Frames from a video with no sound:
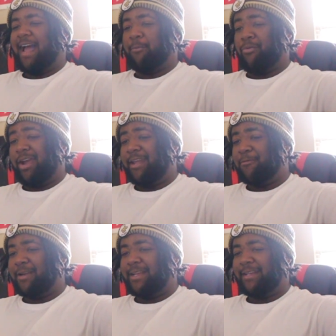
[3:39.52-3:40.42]
got Brady
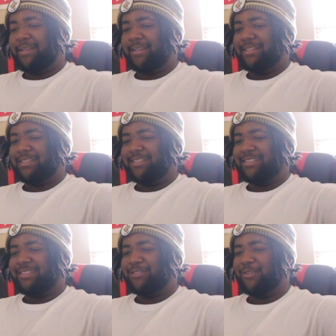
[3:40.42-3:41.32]
winning it? Raymond
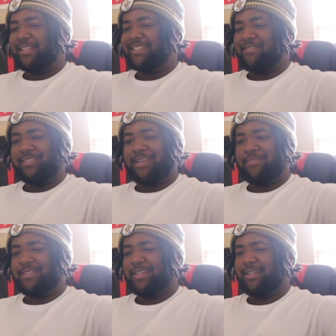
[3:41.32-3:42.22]
James Stadium. 27
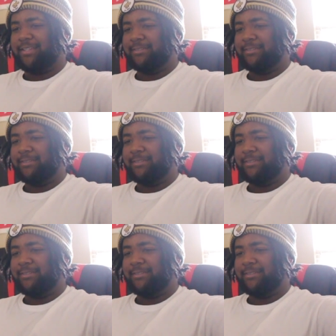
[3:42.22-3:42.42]
17.